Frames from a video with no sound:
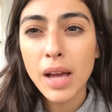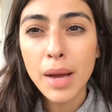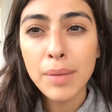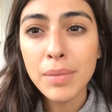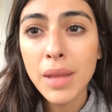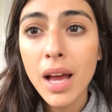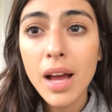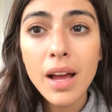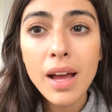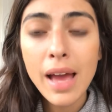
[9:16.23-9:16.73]

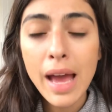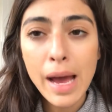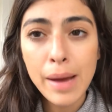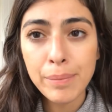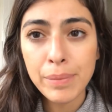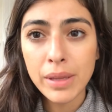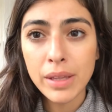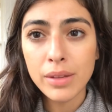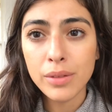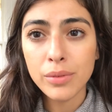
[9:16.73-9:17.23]
I'm not
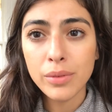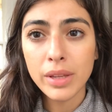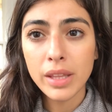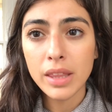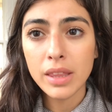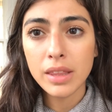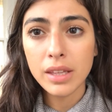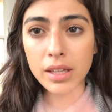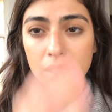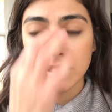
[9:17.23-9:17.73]
happy with
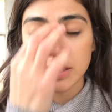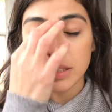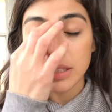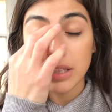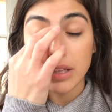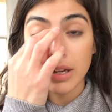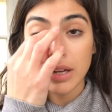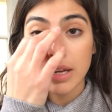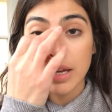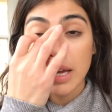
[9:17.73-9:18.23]
the
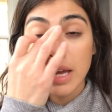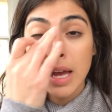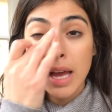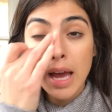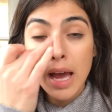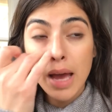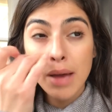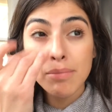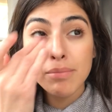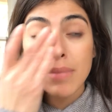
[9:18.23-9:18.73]
concealer.
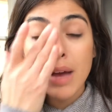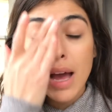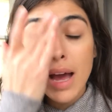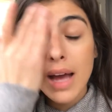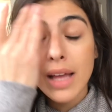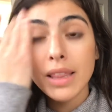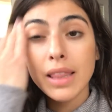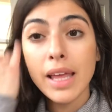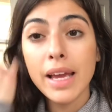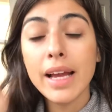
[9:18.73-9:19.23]

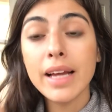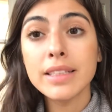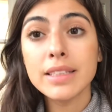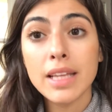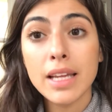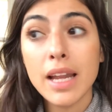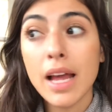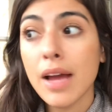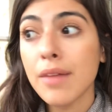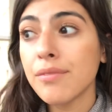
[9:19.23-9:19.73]
Like I
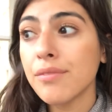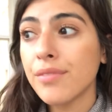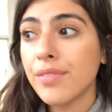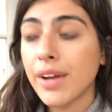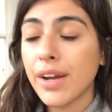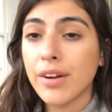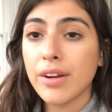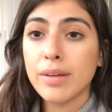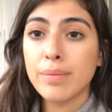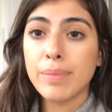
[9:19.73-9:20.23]
said, I'm
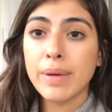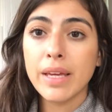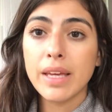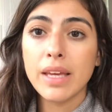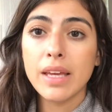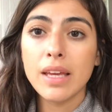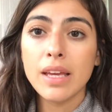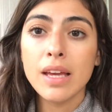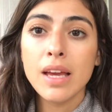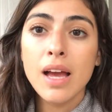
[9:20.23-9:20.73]
very
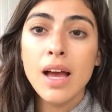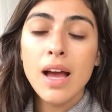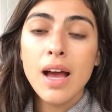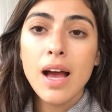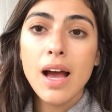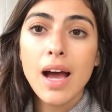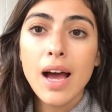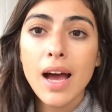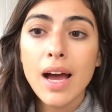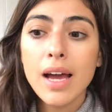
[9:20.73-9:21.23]
picky.
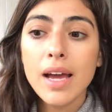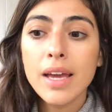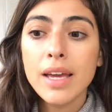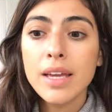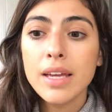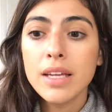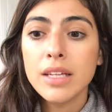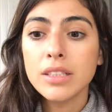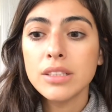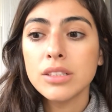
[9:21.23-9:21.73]

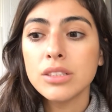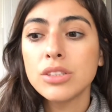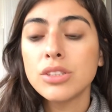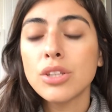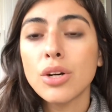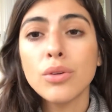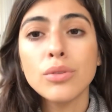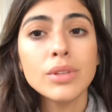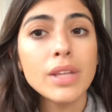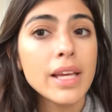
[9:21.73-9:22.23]
I
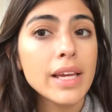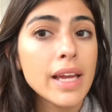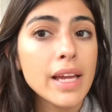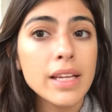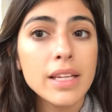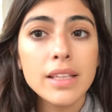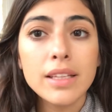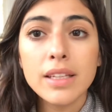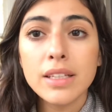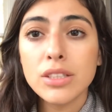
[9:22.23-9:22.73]
don't like
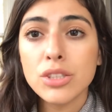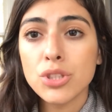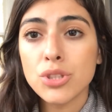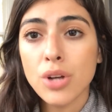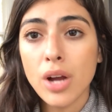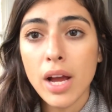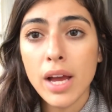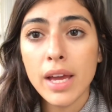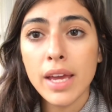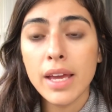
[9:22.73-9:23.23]
anything
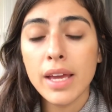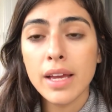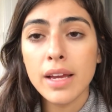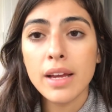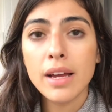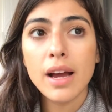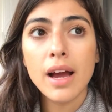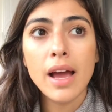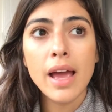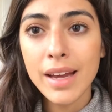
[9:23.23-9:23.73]

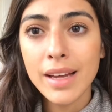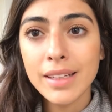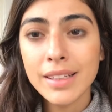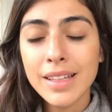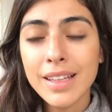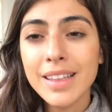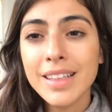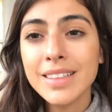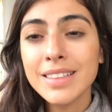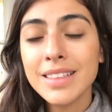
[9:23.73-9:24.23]
drying.
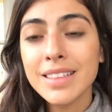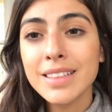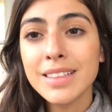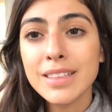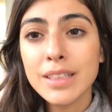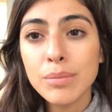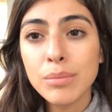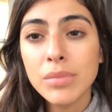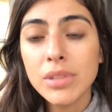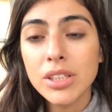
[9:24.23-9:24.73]
And this is
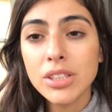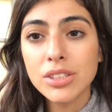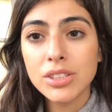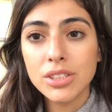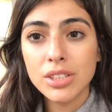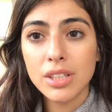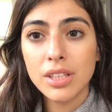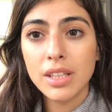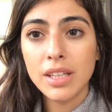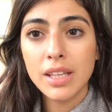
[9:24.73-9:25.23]
similar
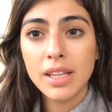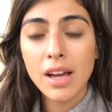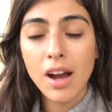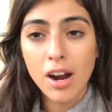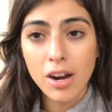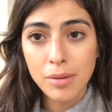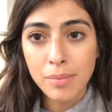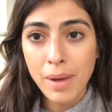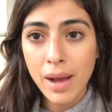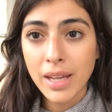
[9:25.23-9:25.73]
to the
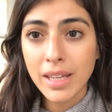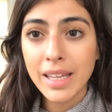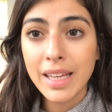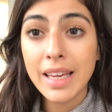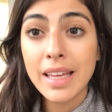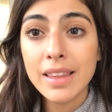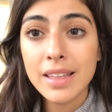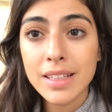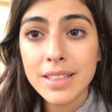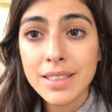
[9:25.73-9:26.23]

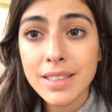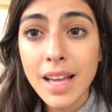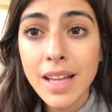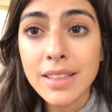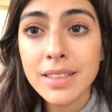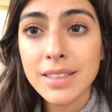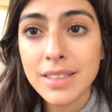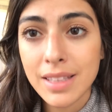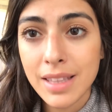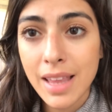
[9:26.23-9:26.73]
Armani in the
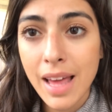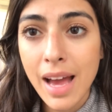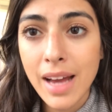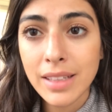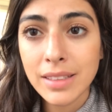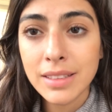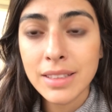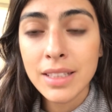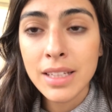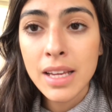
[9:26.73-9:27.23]
sense
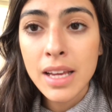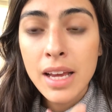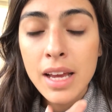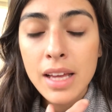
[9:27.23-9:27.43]
that,